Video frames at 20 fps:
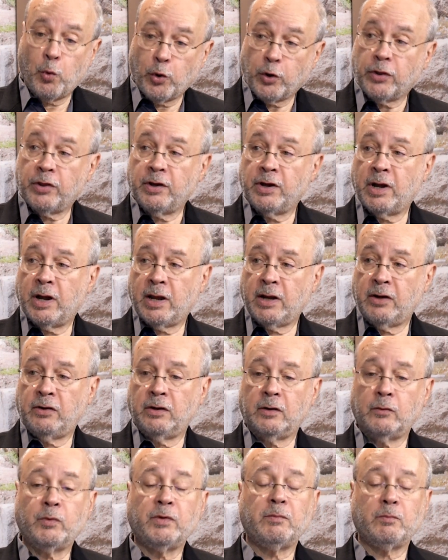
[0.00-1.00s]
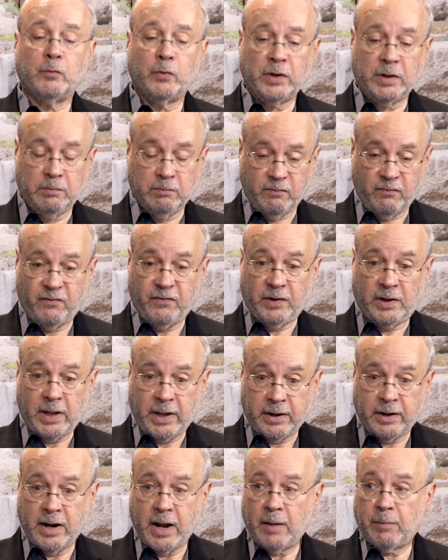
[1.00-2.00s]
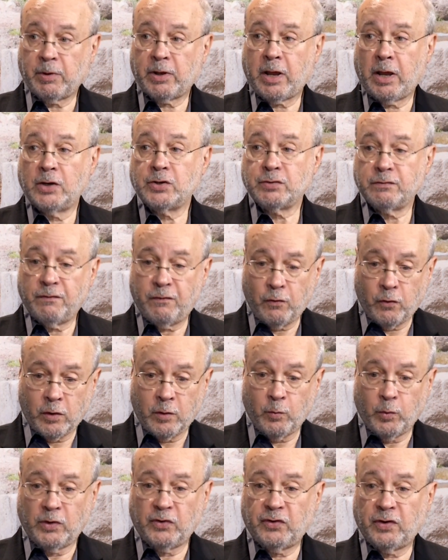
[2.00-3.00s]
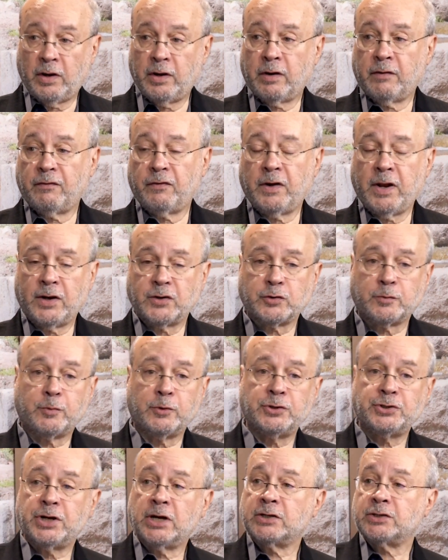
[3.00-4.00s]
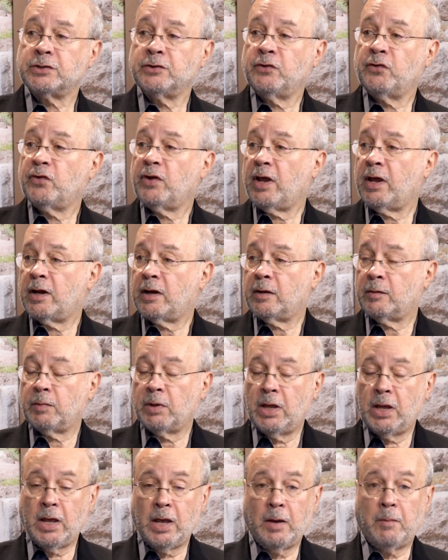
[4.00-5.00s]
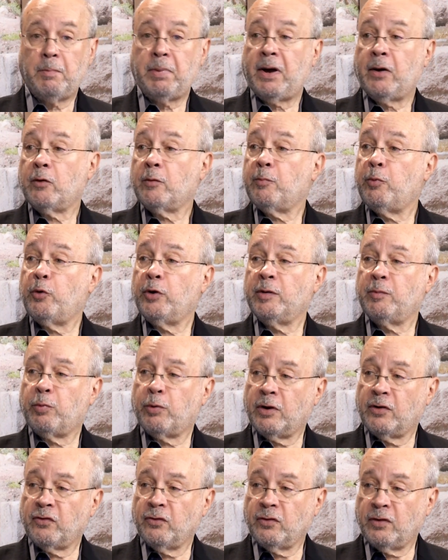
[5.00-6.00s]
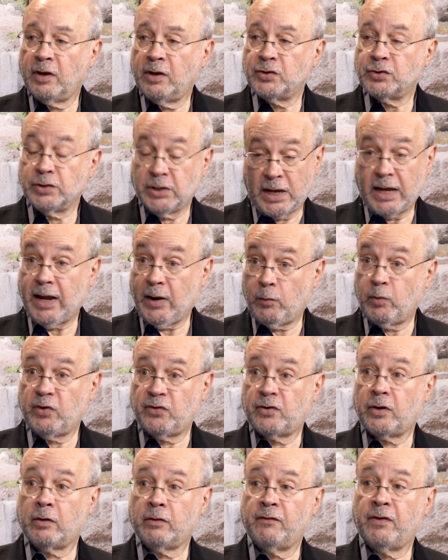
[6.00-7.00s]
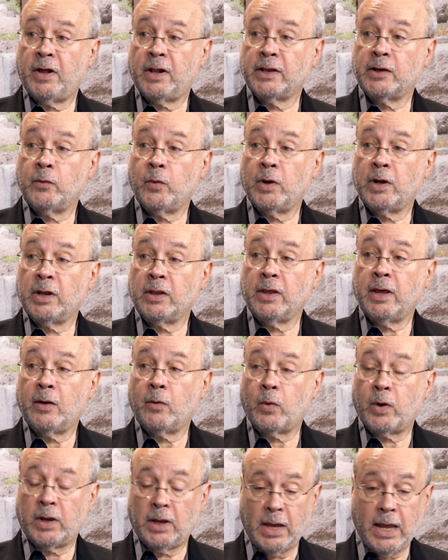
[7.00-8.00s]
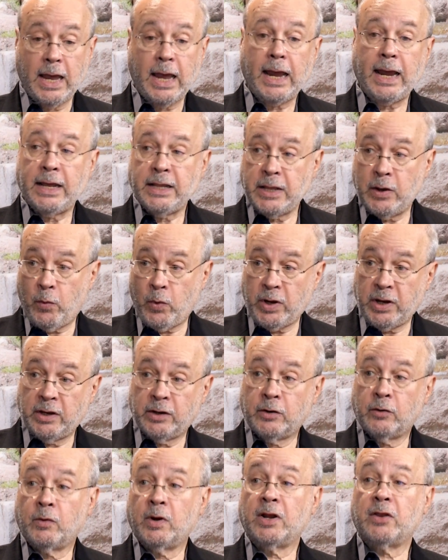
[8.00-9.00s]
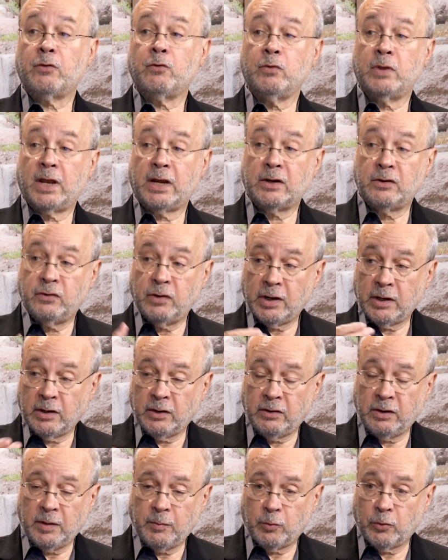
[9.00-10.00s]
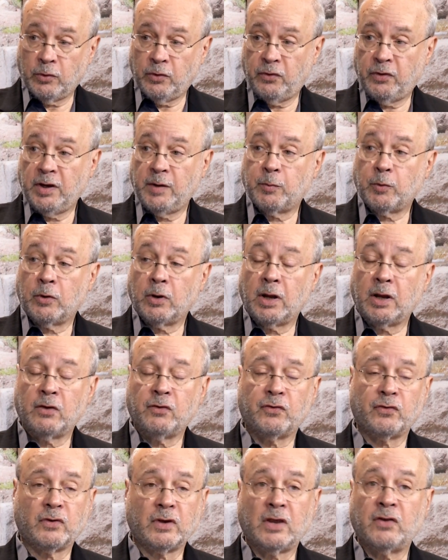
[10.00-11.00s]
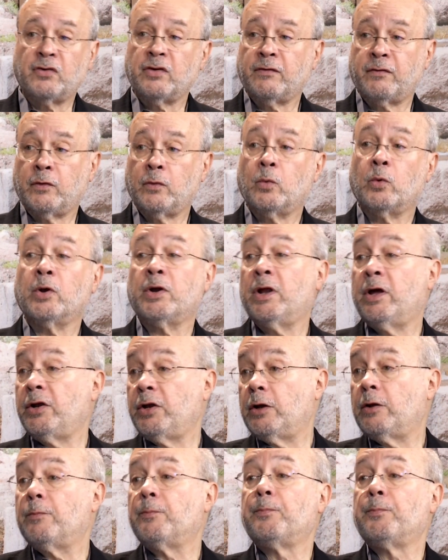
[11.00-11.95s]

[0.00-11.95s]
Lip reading: than an idea, we fill out an application form, we send our financial projections and a PowerPoint presentation, and we start evaluating that way. And then we iterate through that, digging deeper and deeper as if it were an onion.